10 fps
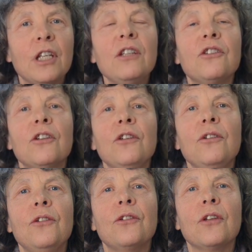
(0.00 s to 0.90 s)

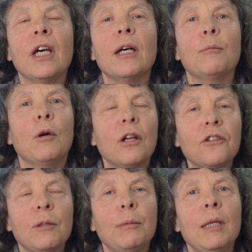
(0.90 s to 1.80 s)
teachers,
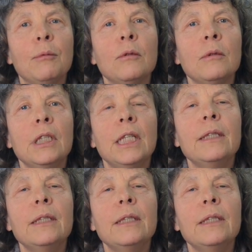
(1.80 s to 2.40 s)
policy people.